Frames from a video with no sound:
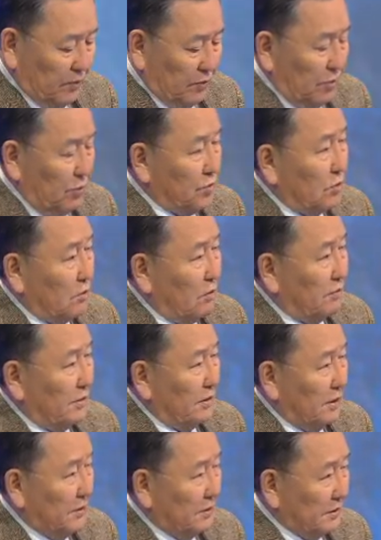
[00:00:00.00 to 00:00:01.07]
future of
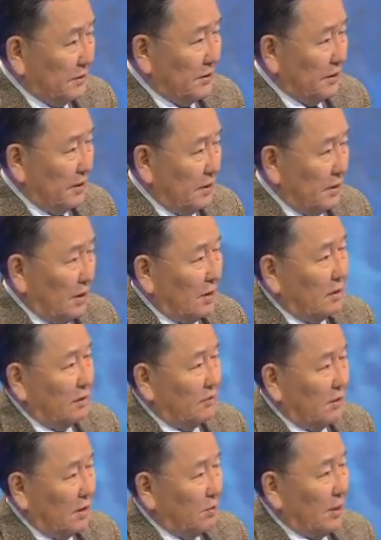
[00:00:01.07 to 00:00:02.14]
internet, and
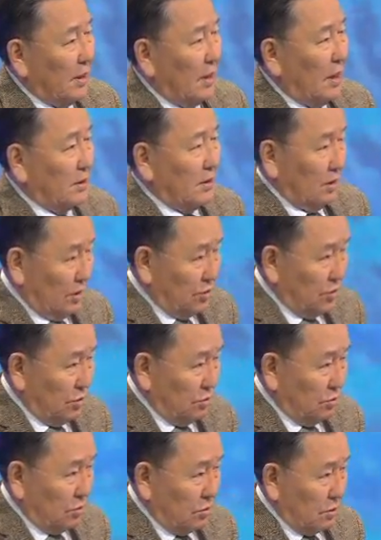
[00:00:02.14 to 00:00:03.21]
very many other
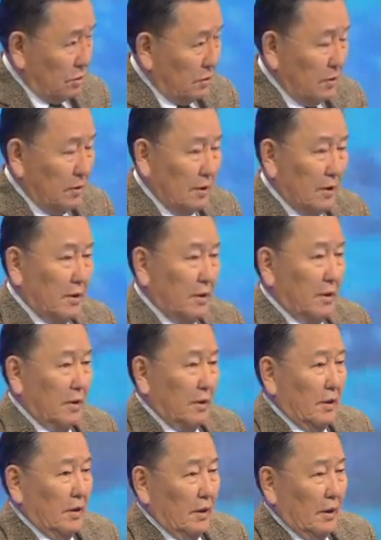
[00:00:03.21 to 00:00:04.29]
issues.
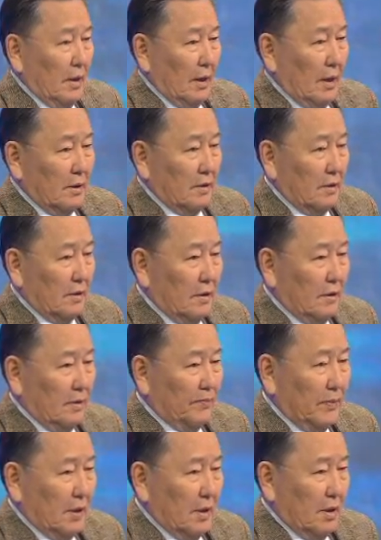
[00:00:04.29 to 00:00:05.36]
And
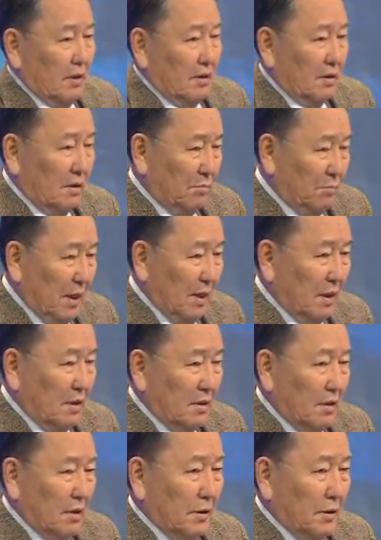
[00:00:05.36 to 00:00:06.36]
the main